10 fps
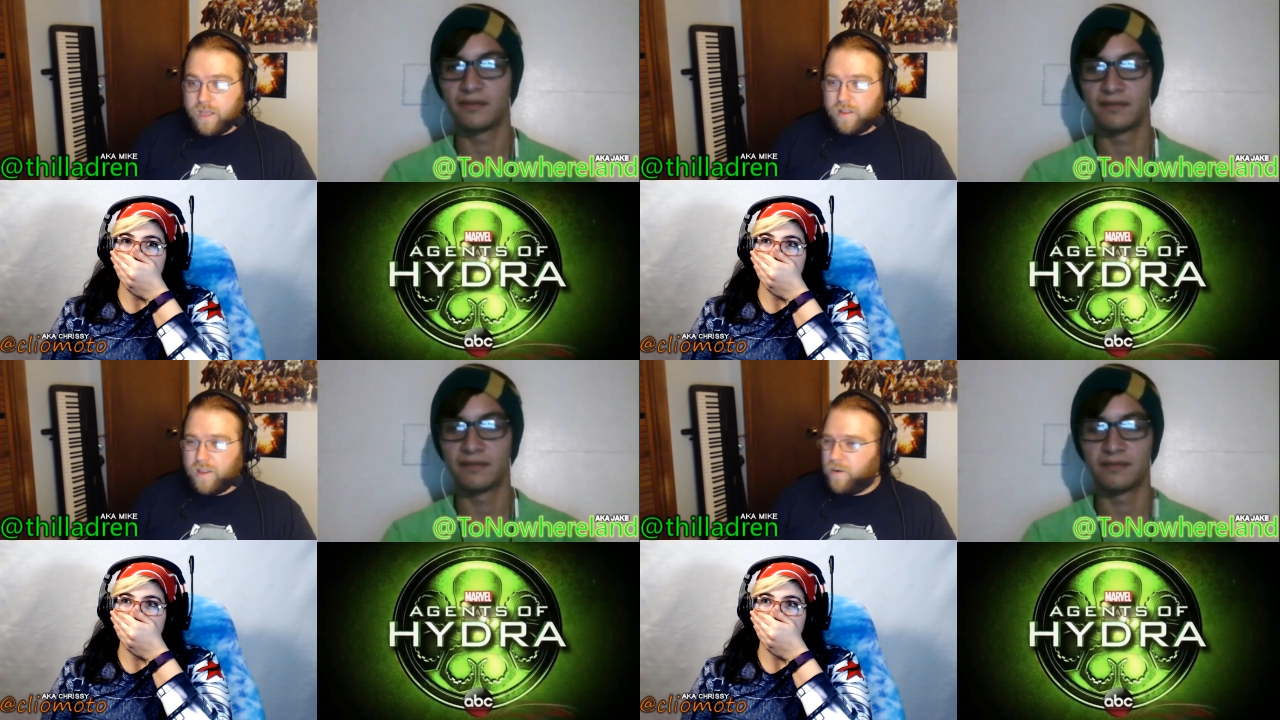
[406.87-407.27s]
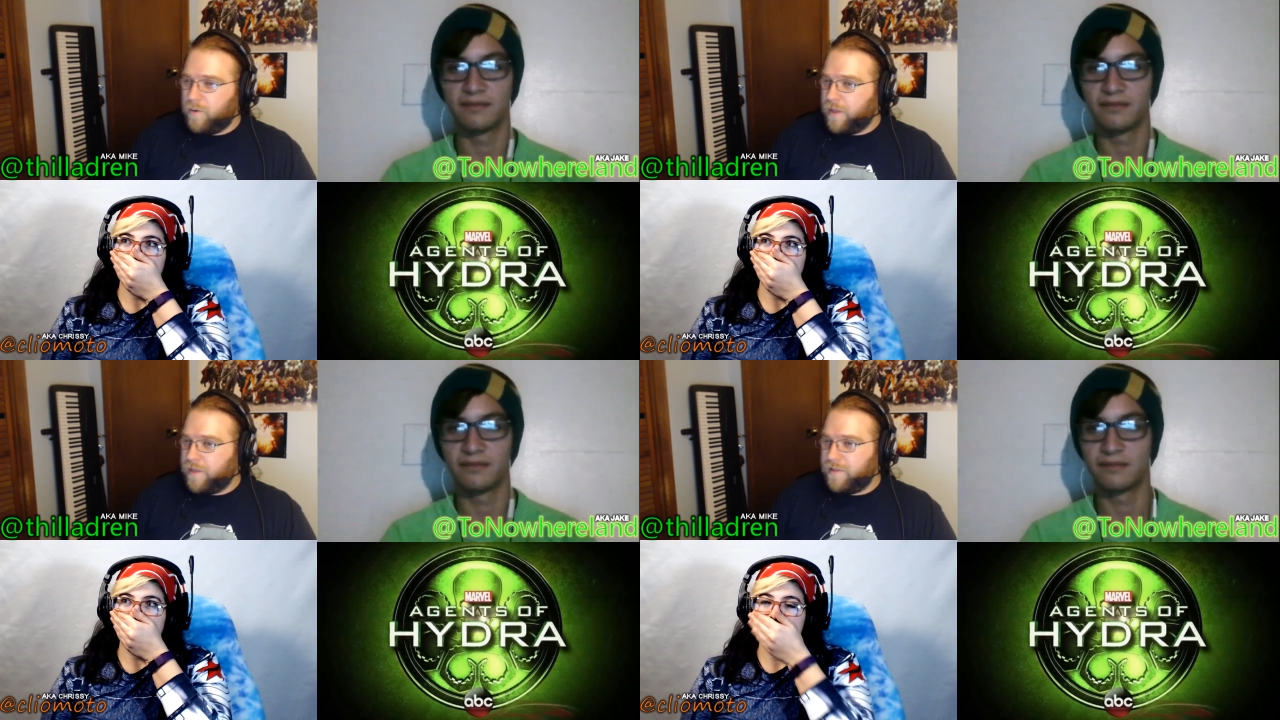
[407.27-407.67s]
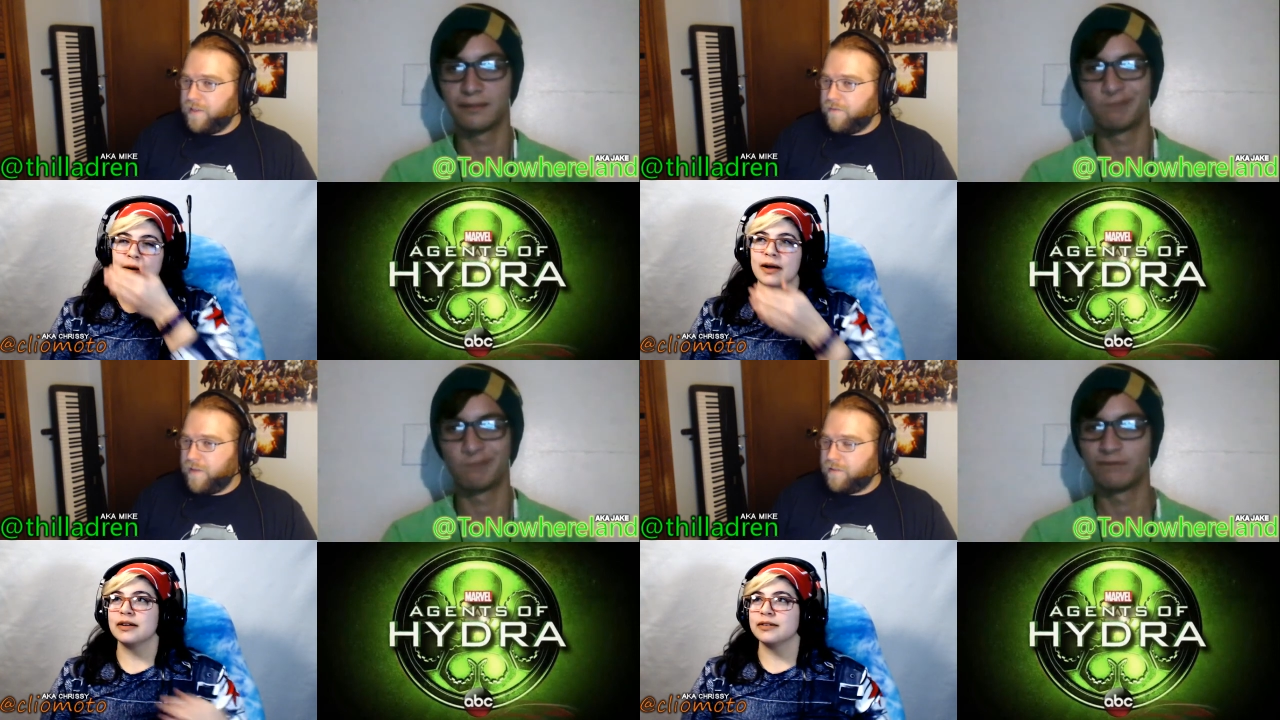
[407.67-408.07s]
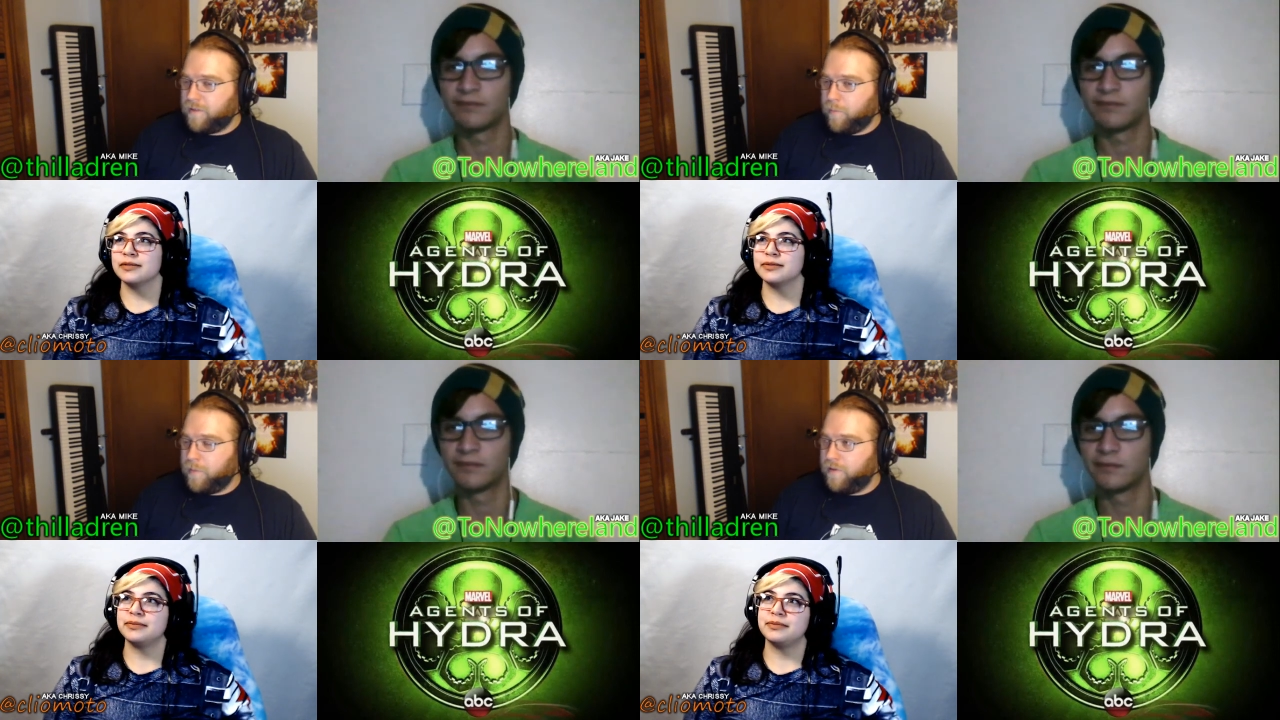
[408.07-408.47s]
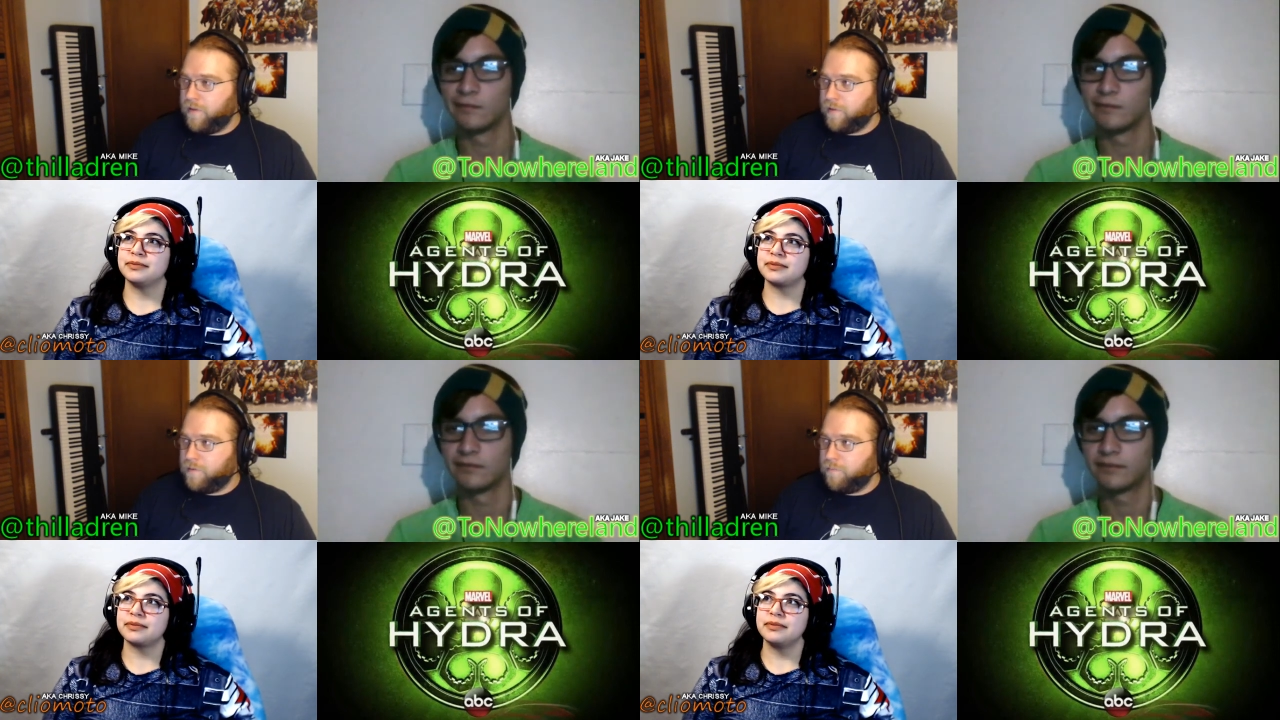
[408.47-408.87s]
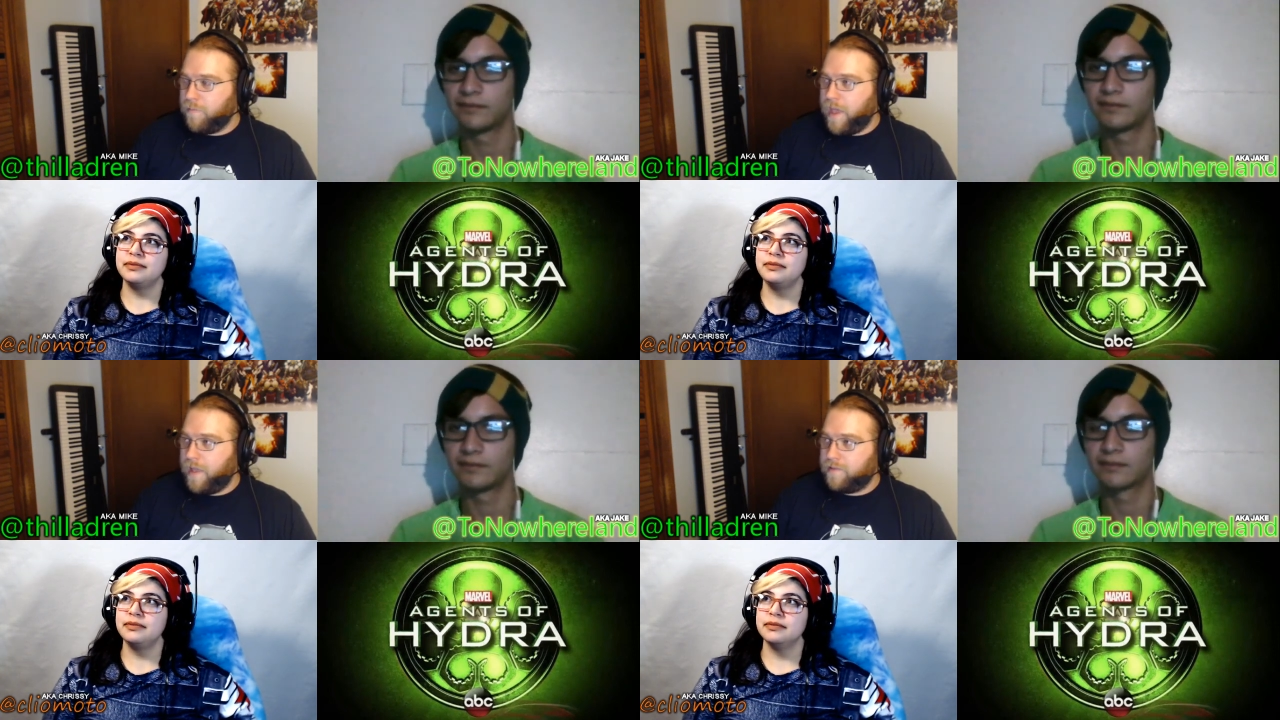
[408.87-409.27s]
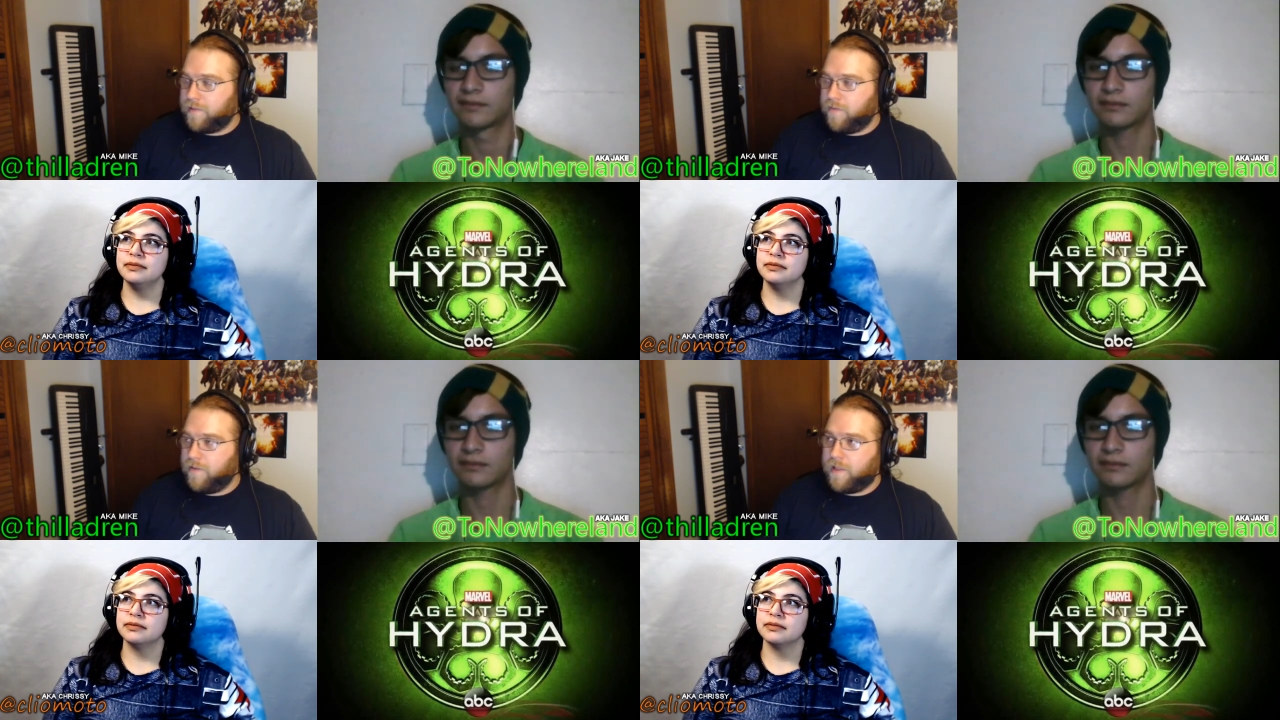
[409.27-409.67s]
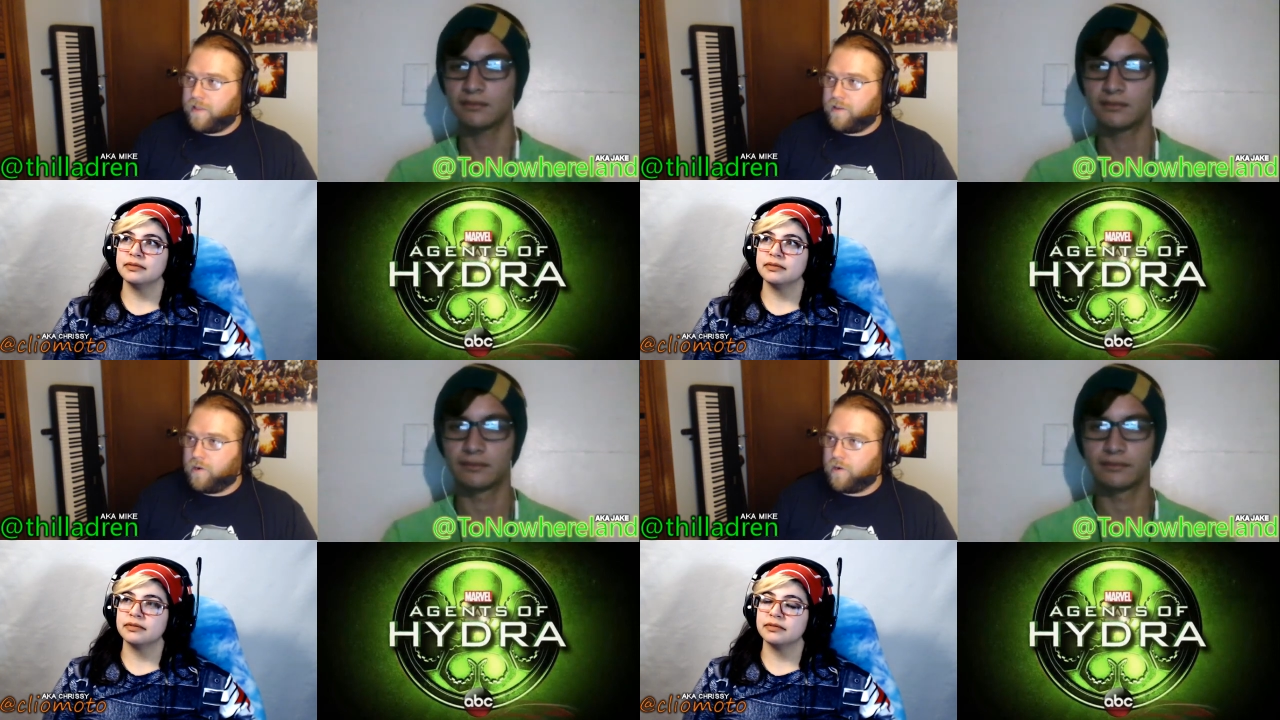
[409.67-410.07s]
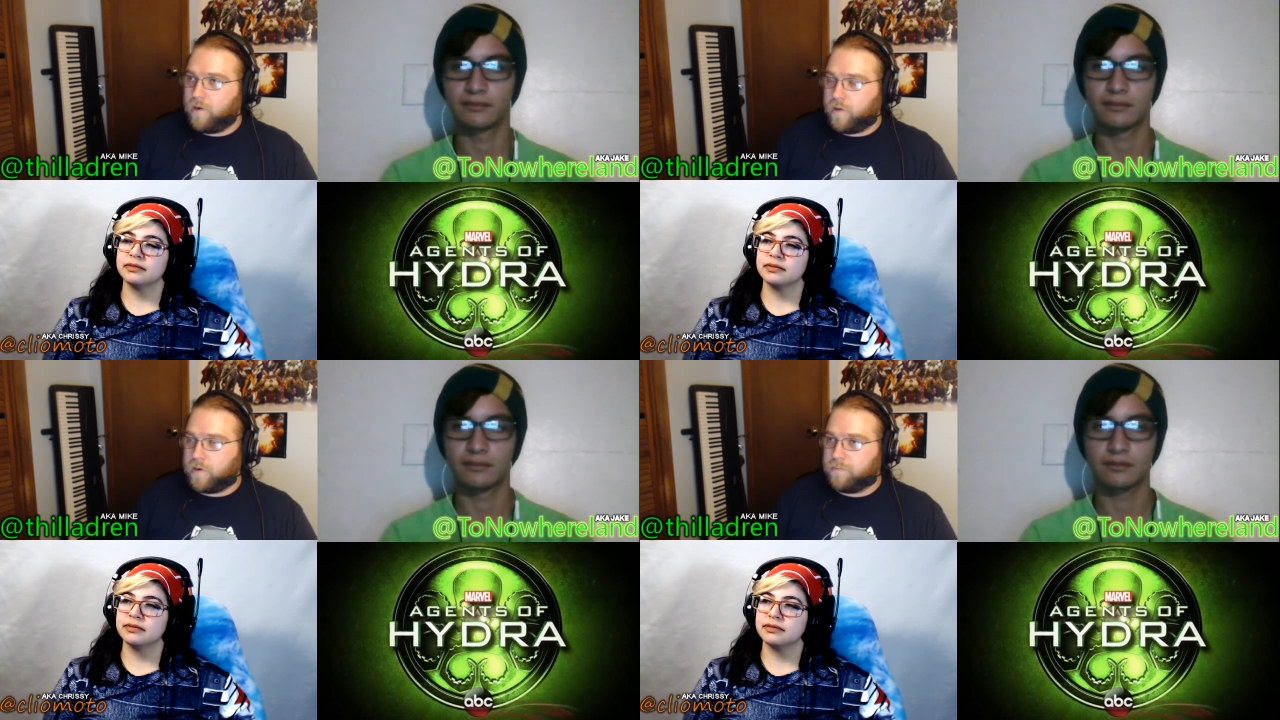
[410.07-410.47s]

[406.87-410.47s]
Speaker 1: No, I think the events up until May saving that little girl are